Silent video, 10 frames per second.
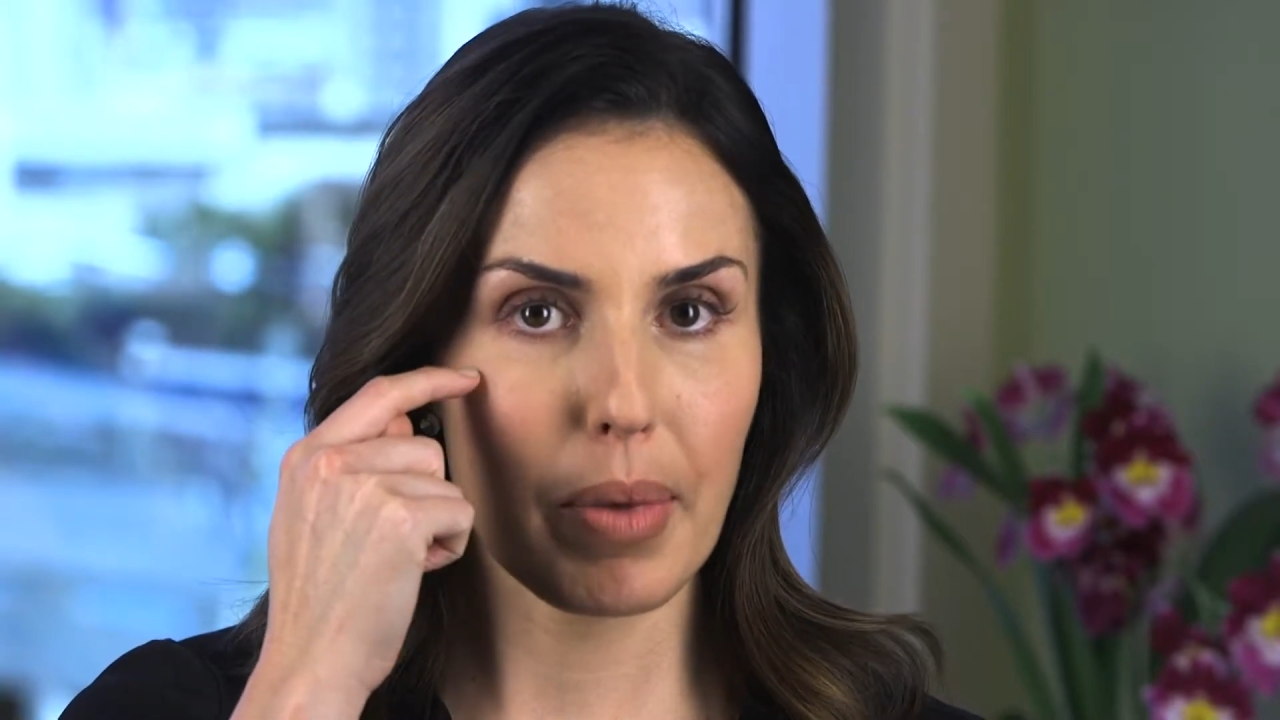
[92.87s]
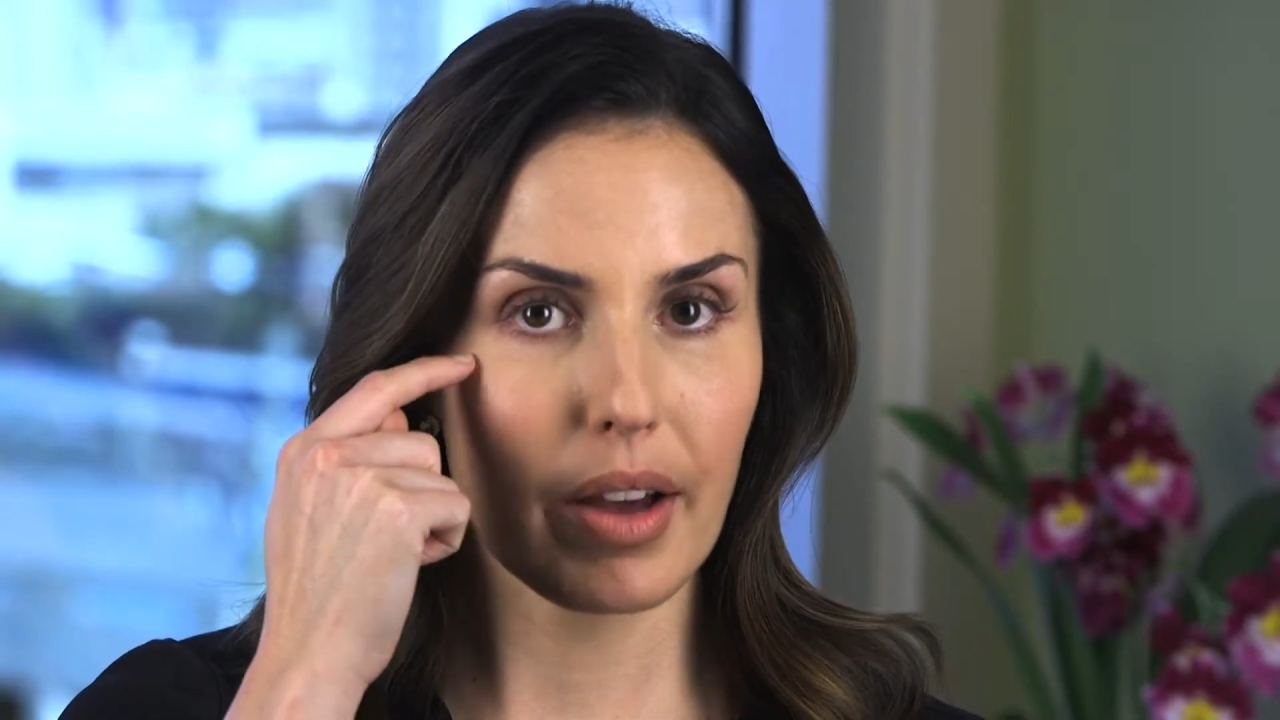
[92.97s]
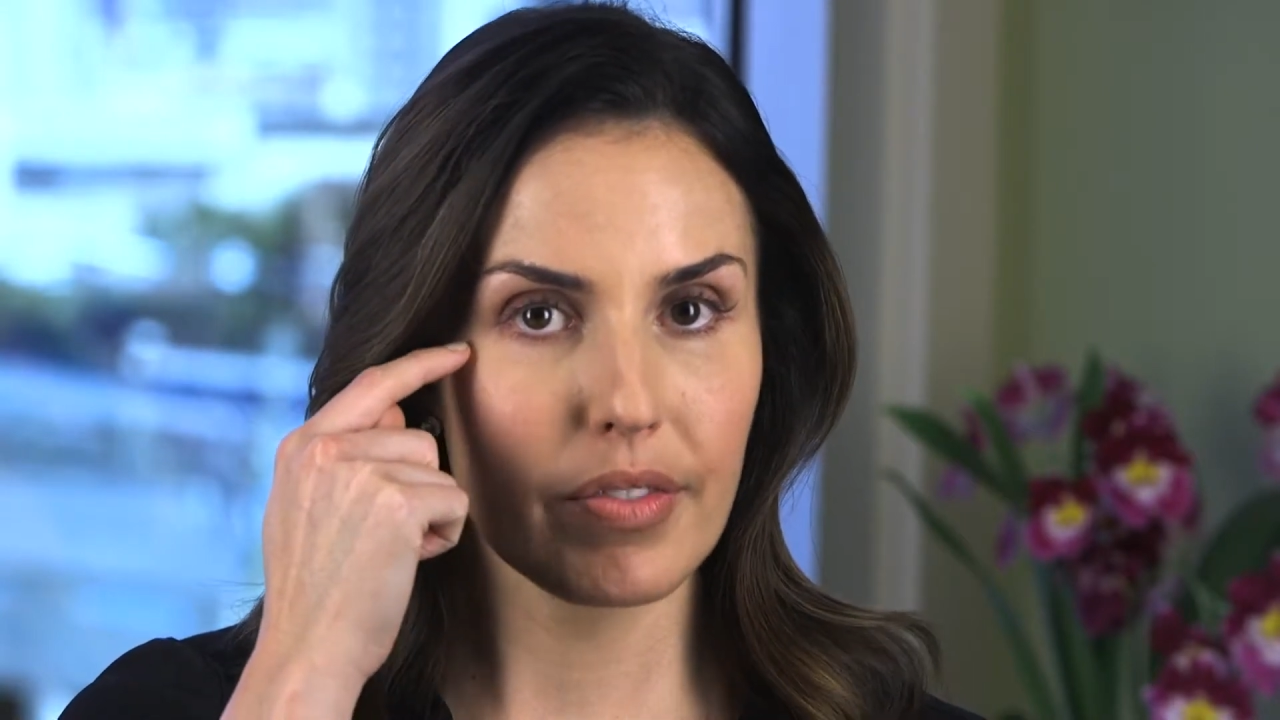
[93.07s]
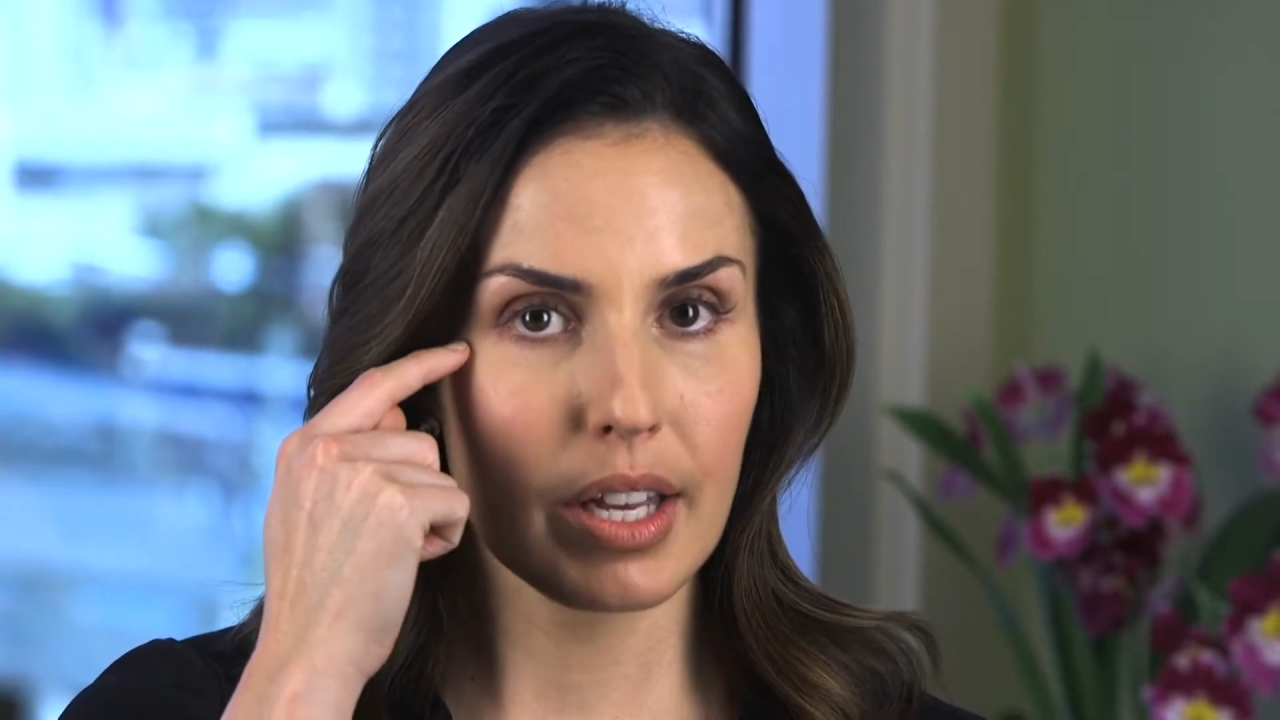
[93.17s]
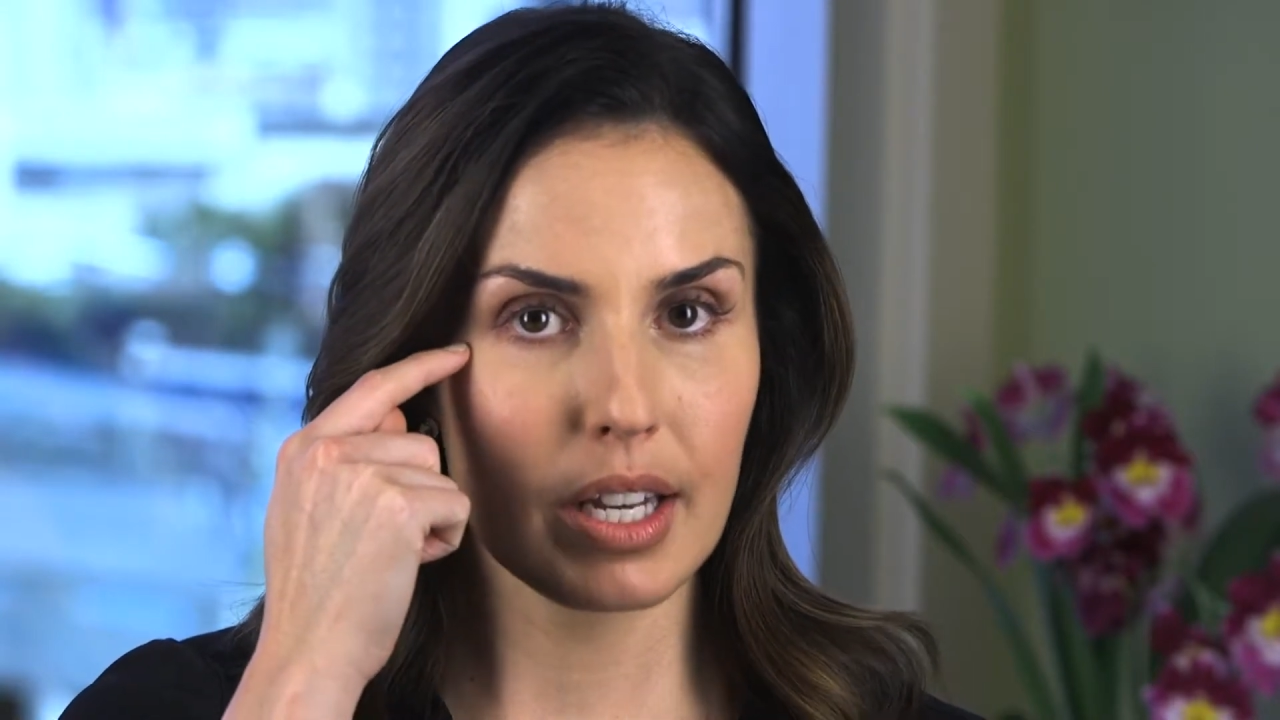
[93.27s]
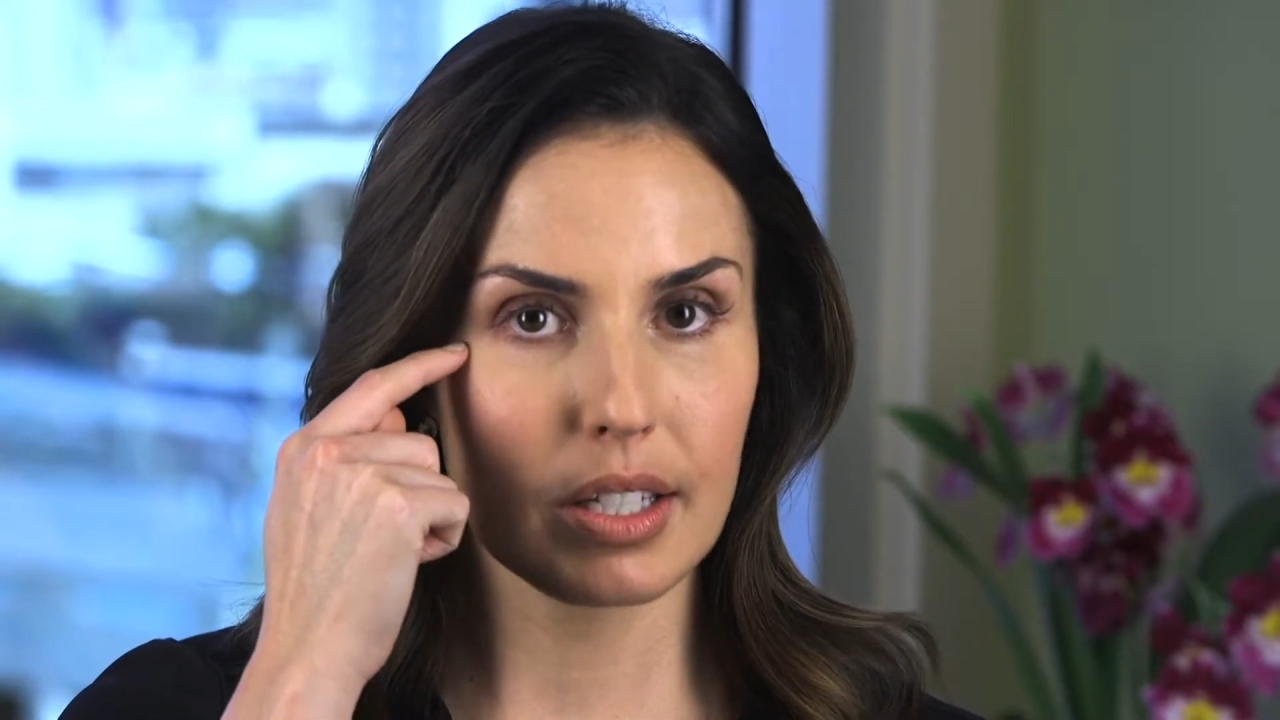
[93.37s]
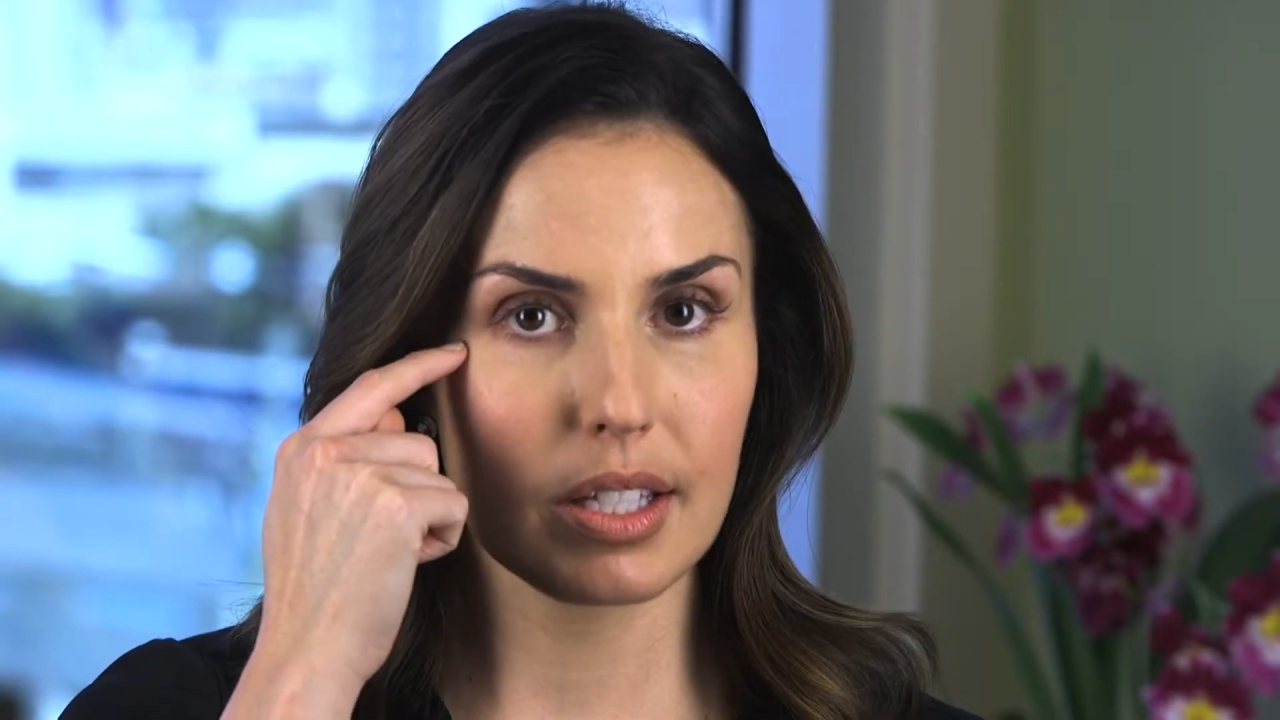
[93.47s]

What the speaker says: puffiness